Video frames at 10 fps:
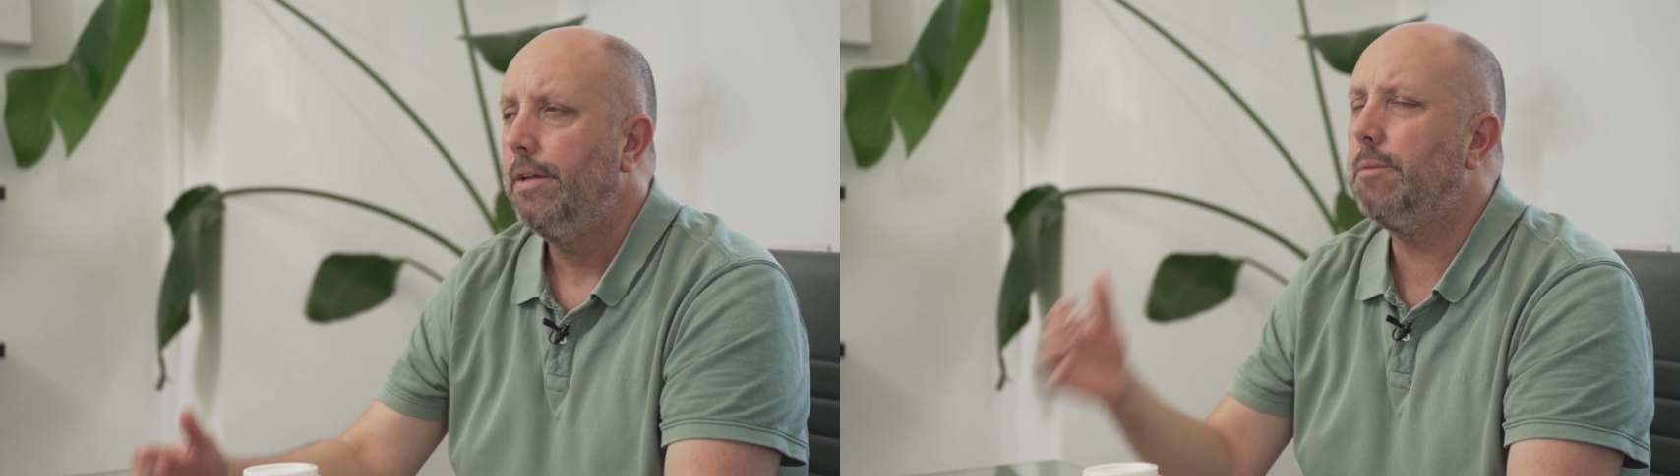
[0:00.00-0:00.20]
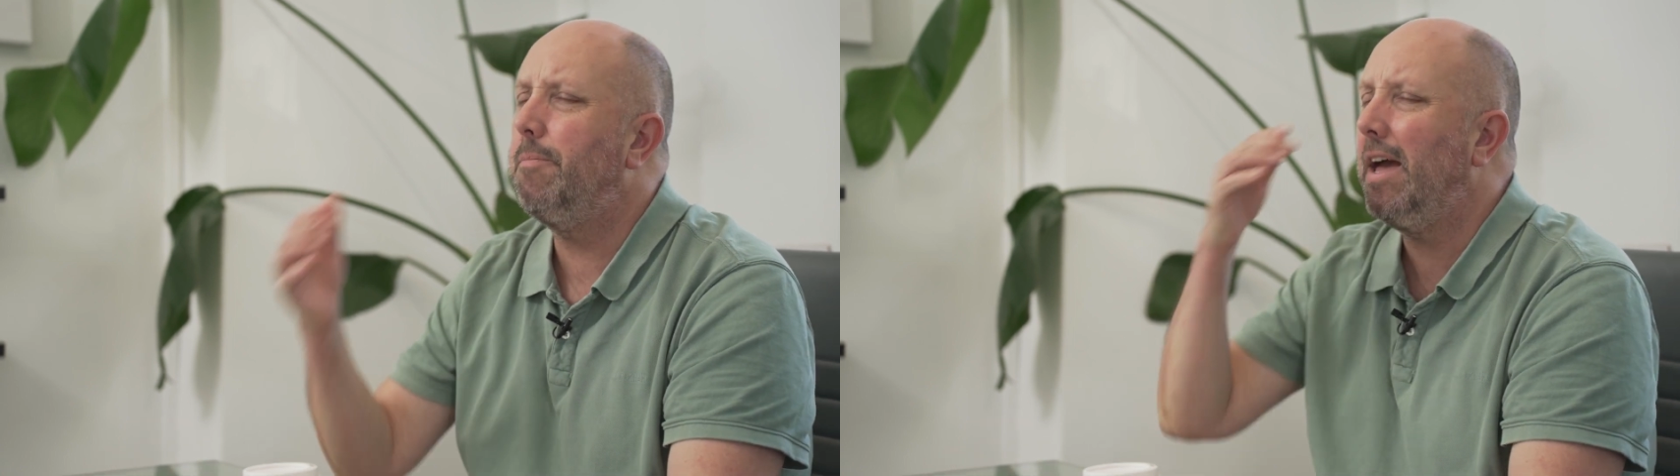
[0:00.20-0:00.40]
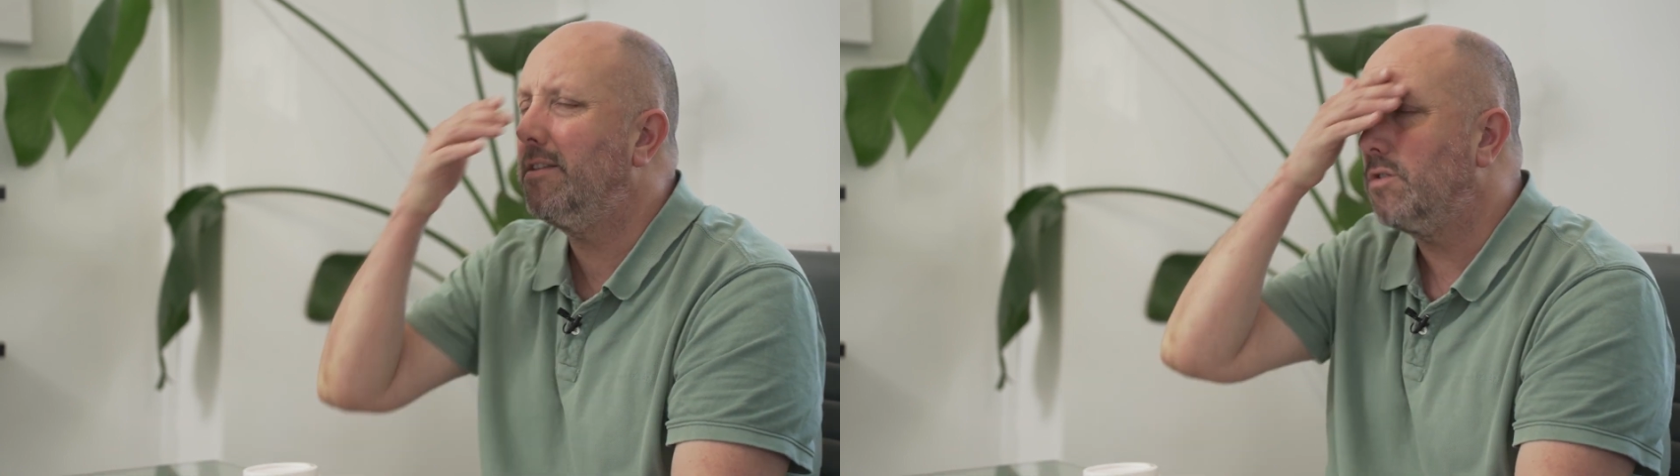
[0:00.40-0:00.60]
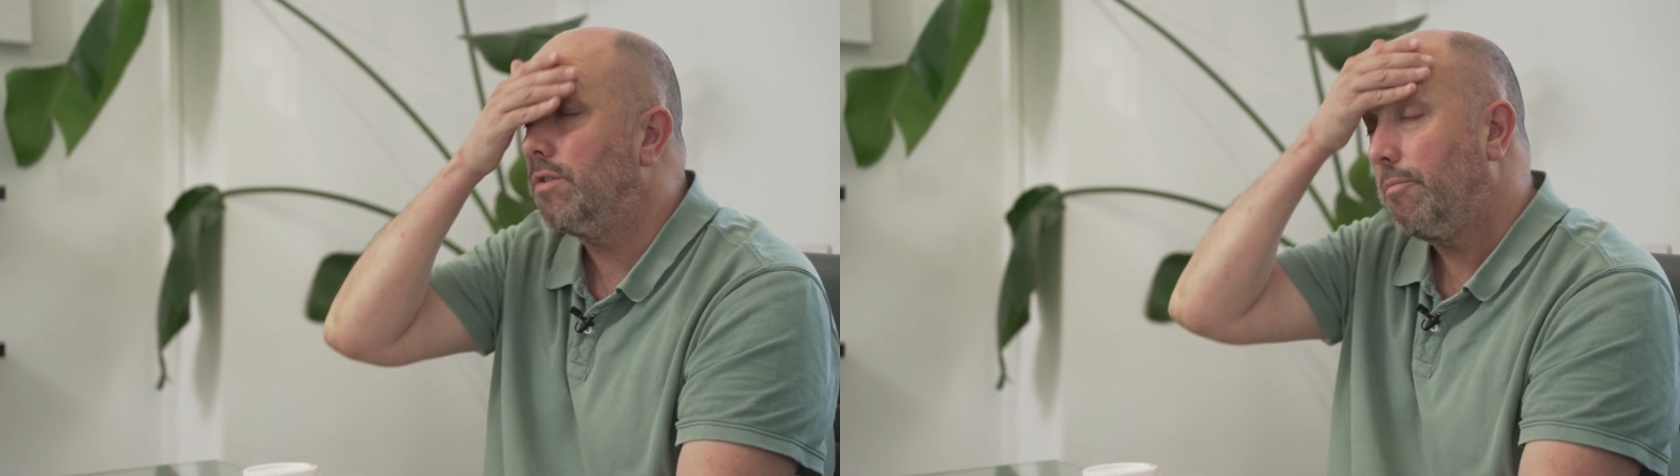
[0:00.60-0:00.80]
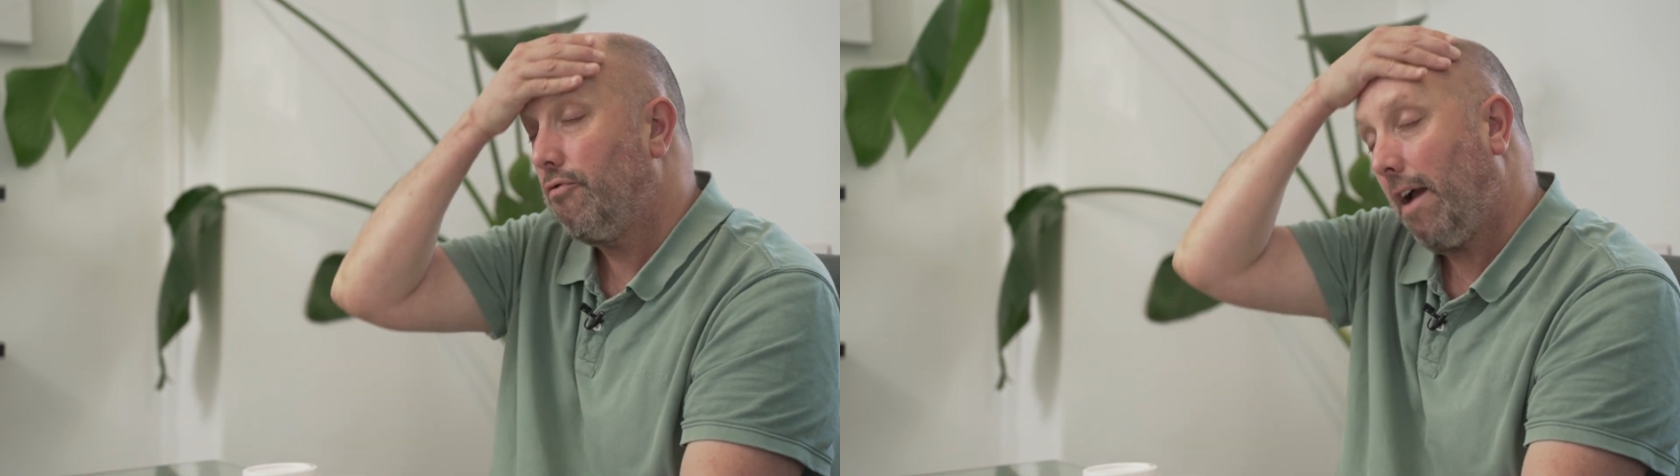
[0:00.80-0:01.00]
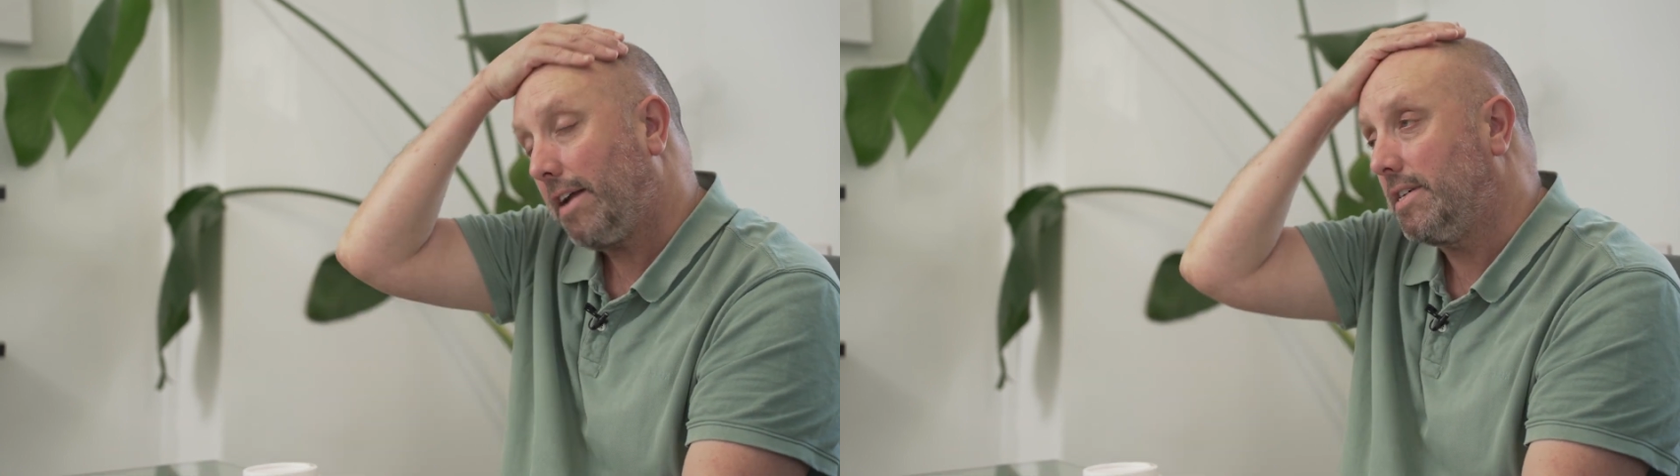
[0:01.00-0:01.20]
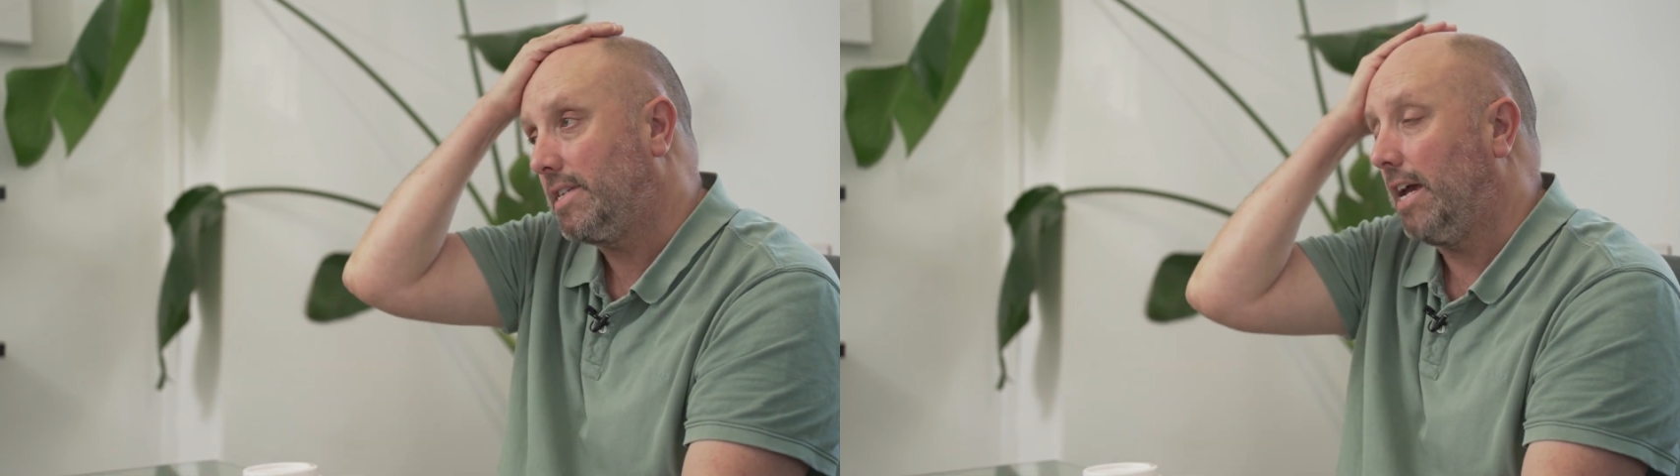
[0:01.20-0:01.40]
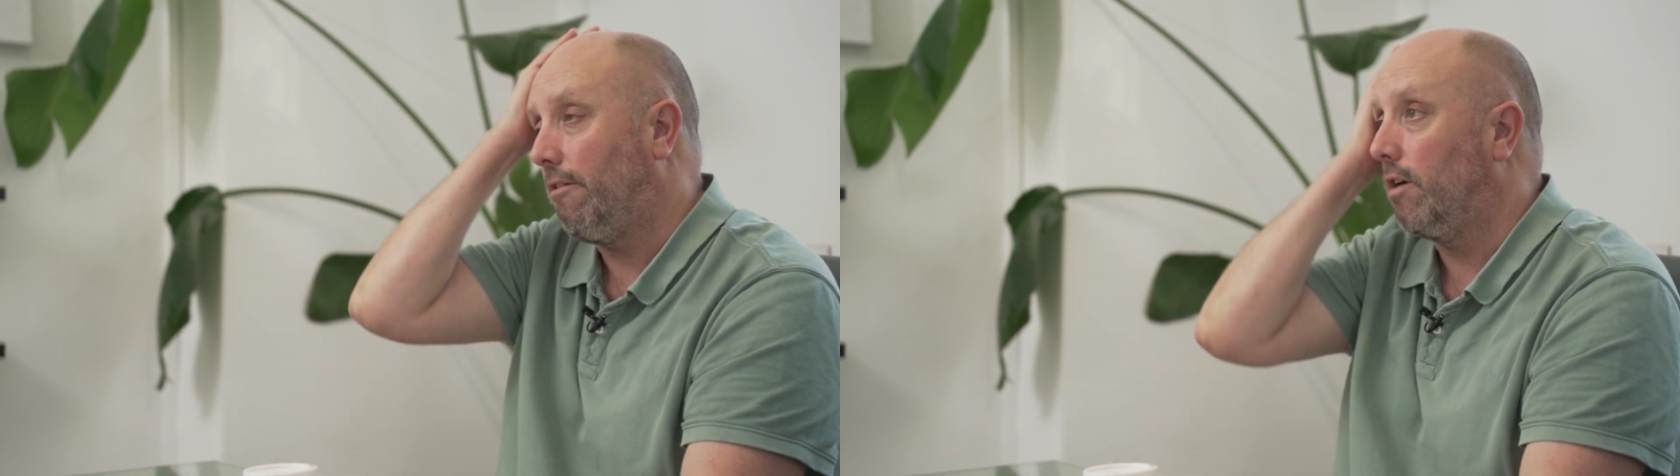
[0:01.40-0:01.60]
Depends on the
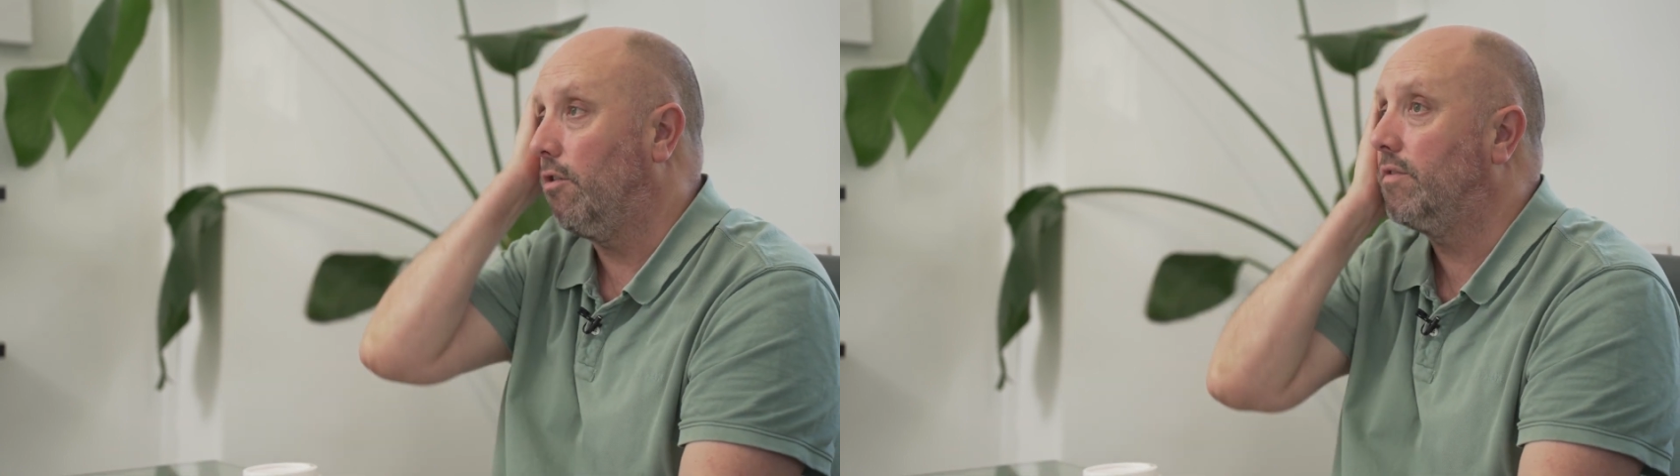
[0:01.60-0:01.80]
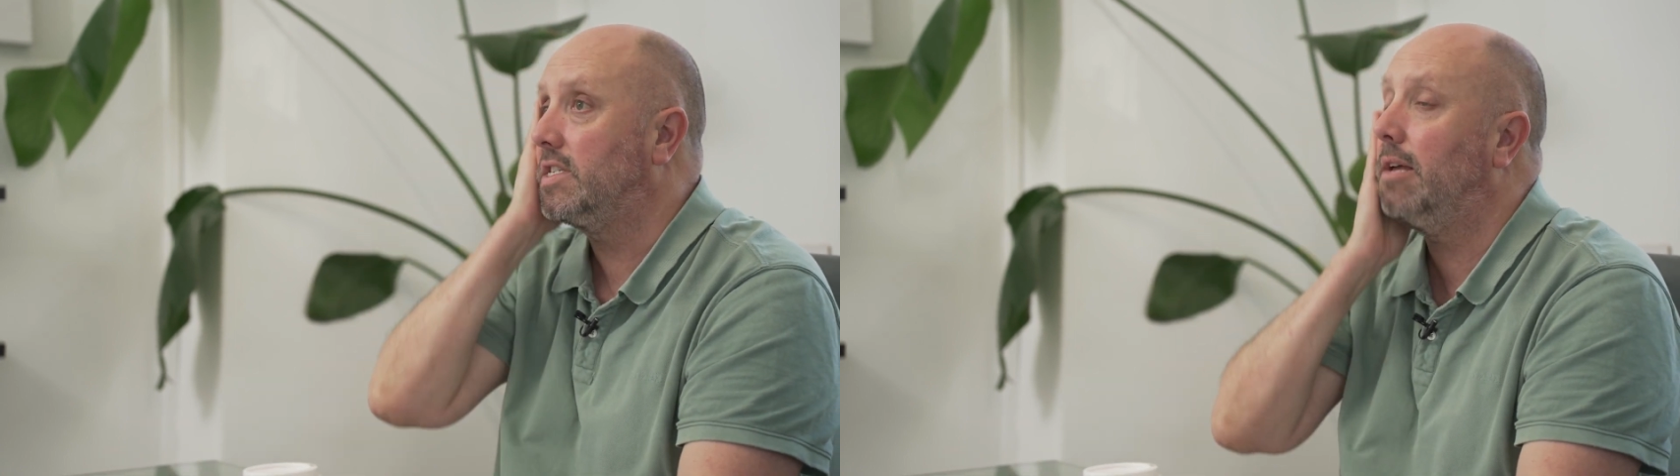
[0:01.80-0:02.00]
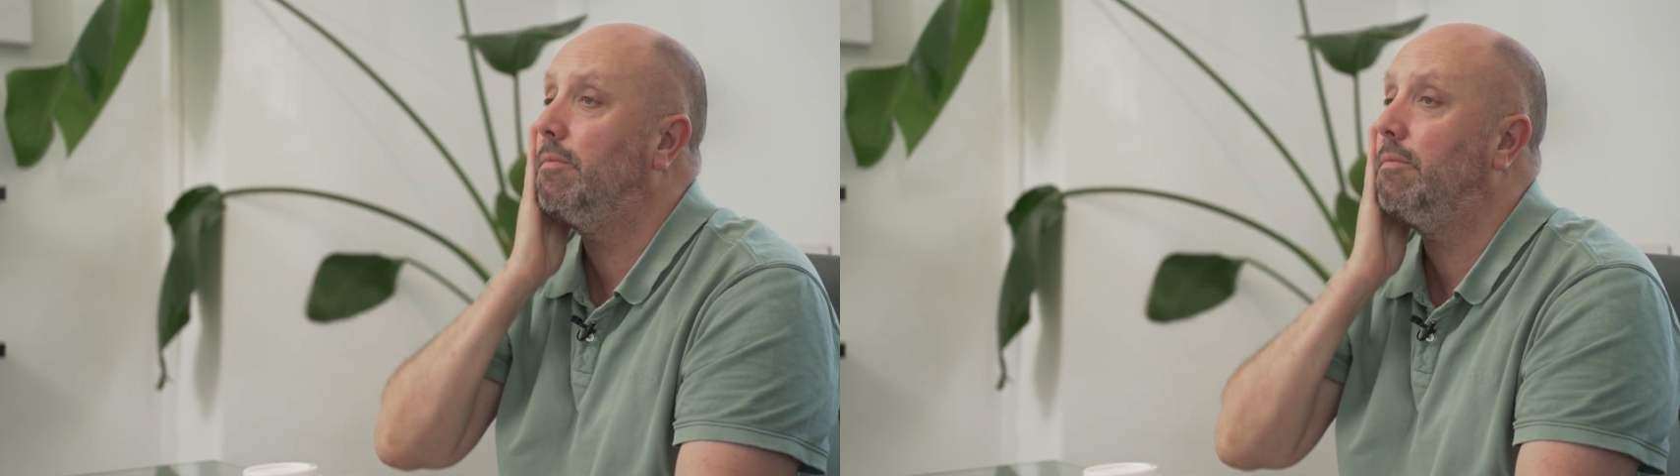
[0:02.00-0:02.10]
practice area, obviously,